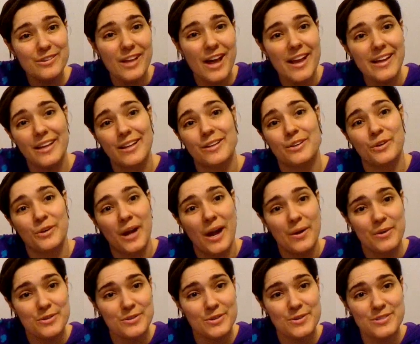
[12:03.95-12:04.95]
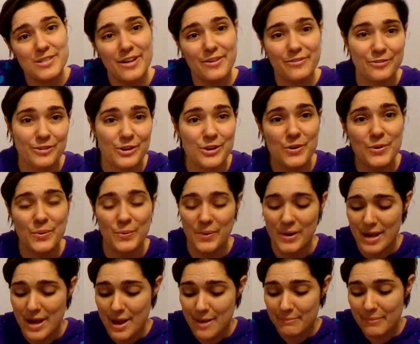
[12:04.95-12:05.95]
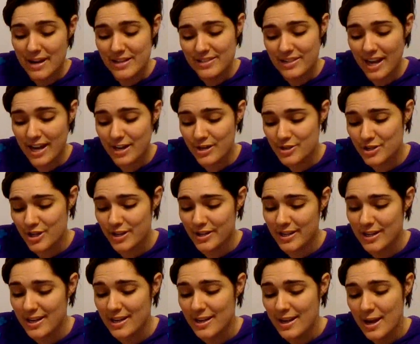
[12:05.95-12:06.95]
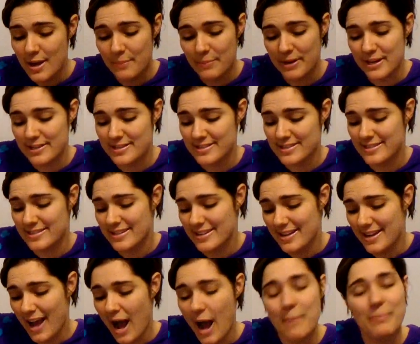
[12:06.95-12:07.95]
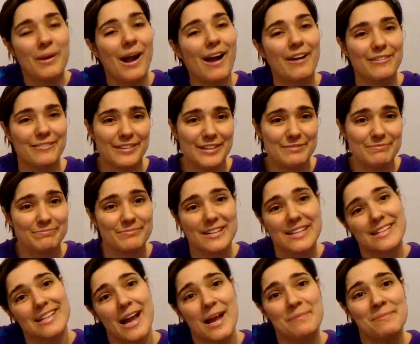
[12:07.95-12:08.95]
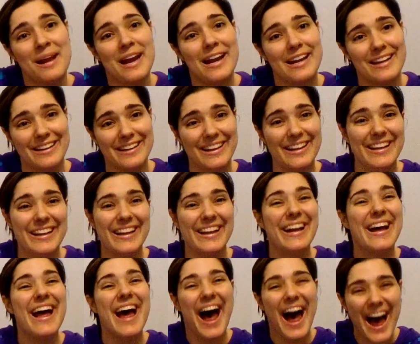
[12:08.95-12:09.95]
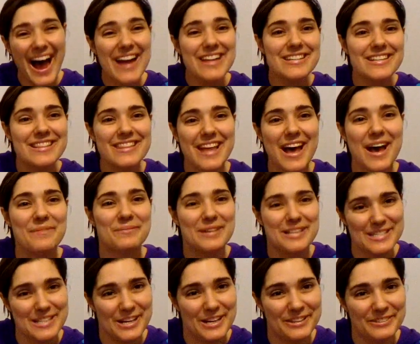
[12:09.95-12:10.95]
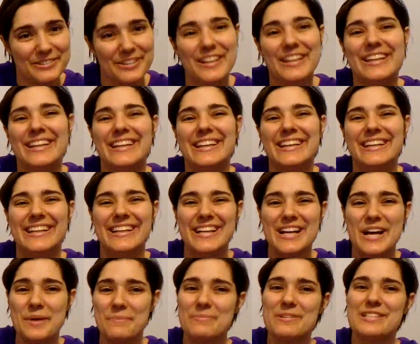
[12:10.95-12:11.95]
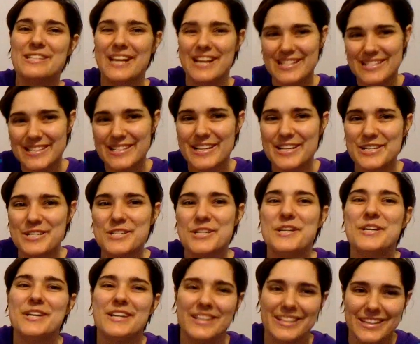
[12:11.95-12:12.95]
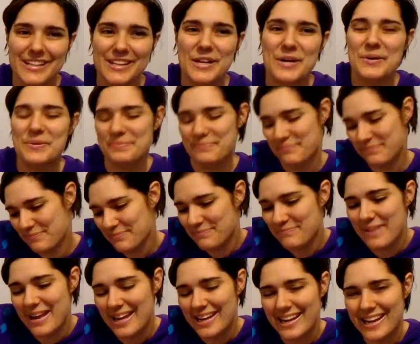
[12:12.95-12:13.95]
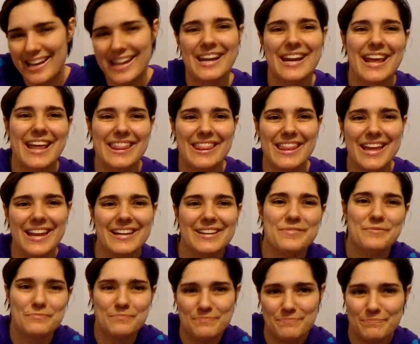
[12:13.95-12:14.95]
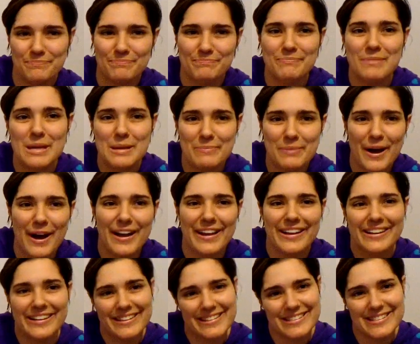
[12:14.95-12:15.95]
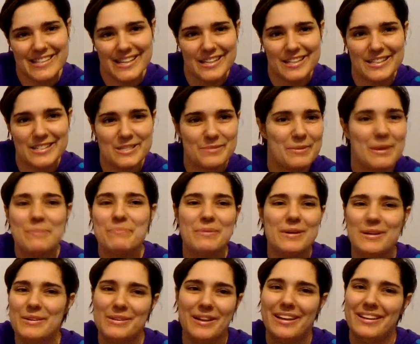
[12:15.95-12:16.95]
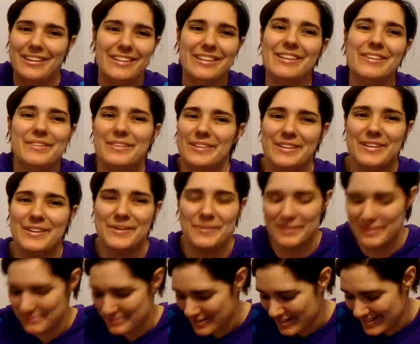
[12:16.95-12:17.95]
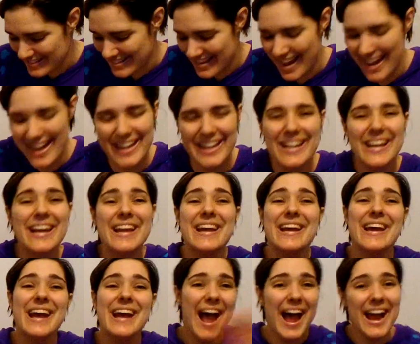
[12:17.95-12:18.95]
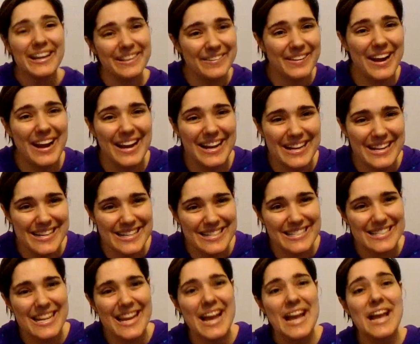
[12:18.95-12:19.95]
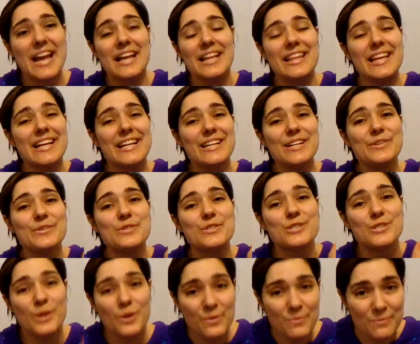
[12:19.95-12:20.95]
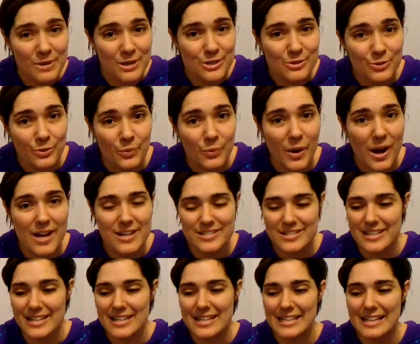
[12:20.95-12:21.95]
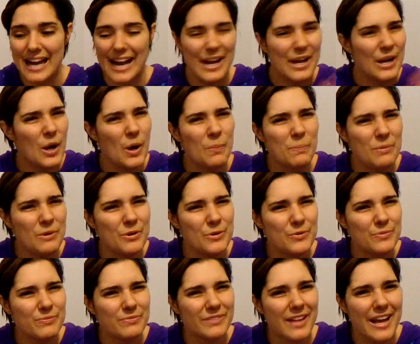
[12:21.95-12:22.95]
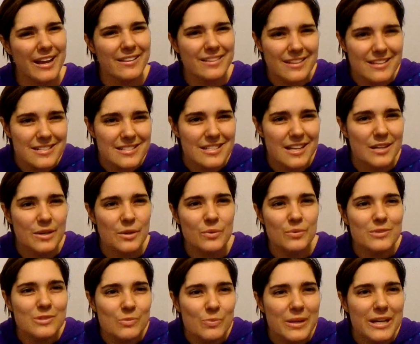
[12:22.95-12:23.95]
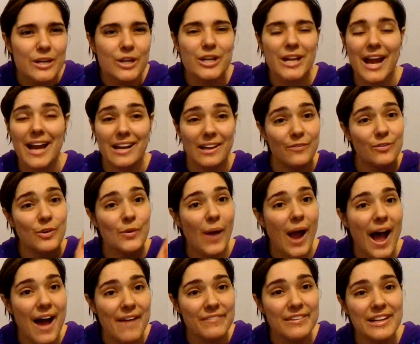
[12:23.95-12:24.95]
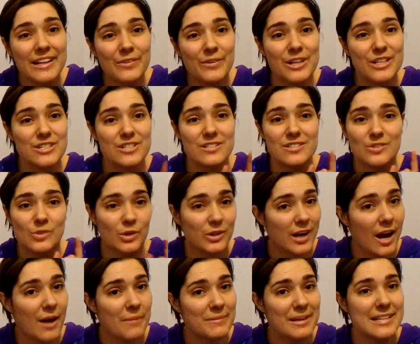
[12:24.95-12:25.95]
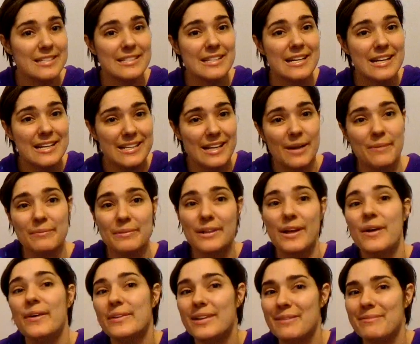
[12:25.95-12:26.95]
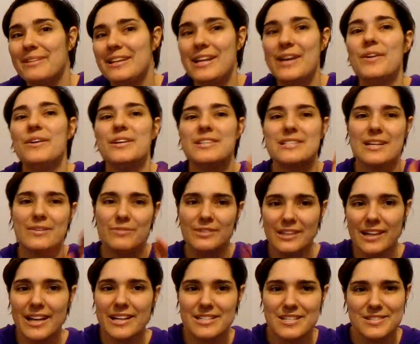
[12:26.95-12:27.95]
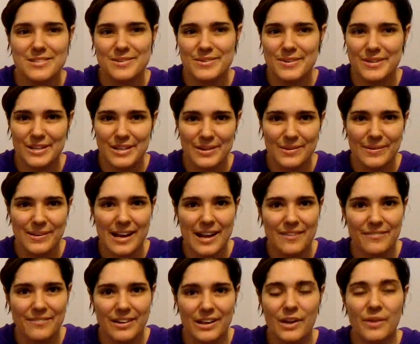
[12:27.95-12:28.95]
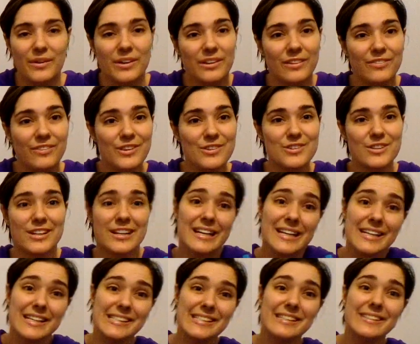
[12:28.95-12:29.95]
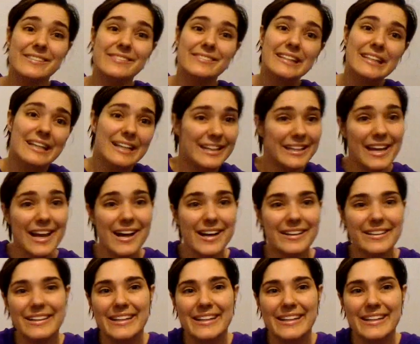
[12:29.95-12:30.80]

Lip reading: you like it or how it turns out for you. Mine's kind of chunky, but I'm proud of it because I made it. I did that myself. Besides Lush, you know, making it and then me buying it and sending it to me. But you know what I'm trying to say. Anyways, thank you so much for watching. I hope you like this. I know it was weird. And if you have any questions or comments down below, let me know because I would like to do a Q&A video in the future. So yeah,